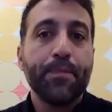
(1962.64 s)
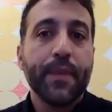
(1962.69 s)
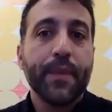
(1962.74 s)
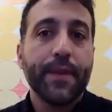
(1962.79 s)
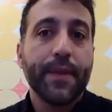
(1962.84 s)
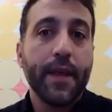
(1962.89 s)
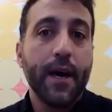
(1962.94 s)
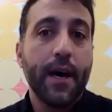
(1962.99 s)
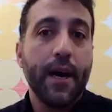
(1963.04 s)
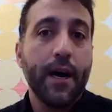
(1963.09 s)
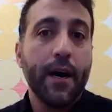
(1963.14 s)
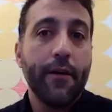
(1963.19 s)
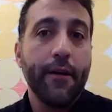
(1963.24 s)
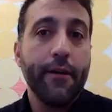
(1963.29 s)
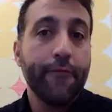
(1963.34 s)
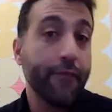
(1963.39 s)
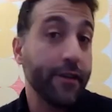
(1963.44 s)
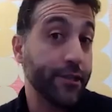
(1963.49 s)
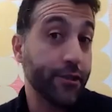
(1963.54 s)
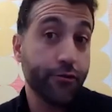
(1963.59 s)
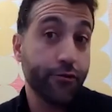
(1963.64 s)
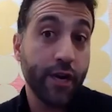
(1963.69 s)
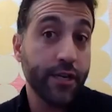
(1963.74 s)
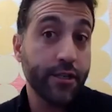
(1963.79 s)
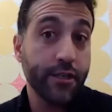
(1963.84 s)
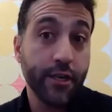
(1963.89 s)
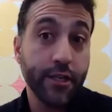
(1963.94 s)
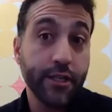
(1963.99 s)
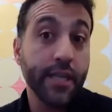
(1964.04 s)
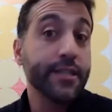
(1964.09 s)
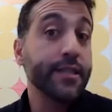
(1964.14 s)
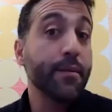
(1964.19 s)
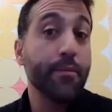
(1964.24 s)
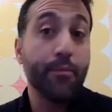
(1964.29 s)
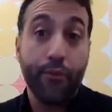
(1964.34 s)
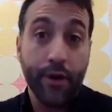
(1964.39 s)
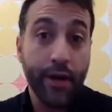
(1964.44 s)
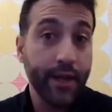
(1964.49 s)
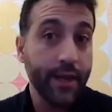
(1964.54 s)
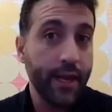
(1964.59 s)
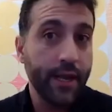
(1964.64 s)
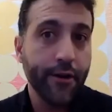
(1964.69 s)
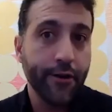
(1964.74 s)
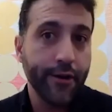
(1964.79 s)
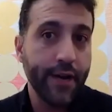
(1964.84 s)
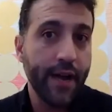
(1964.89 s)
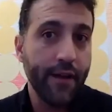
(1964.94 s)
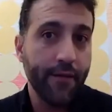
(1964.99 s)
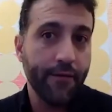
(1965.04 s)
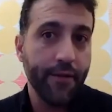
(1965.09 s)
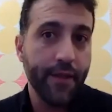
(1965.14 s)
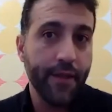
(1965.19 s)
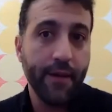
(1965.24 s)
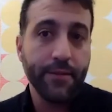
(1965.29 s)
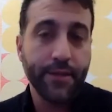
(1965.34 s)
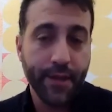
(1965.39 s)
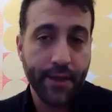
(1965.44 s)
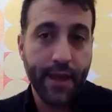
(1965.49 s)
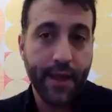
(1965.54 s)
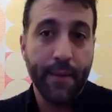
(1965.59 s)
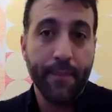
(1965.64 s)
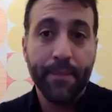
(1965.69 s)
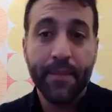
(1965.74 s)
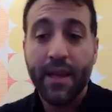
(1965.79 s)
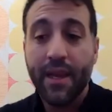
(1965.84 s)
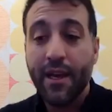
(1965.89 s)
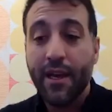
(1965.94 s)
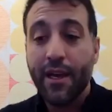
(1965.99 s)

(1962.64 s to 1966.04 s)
the infrastructure doesn't bring internet to them.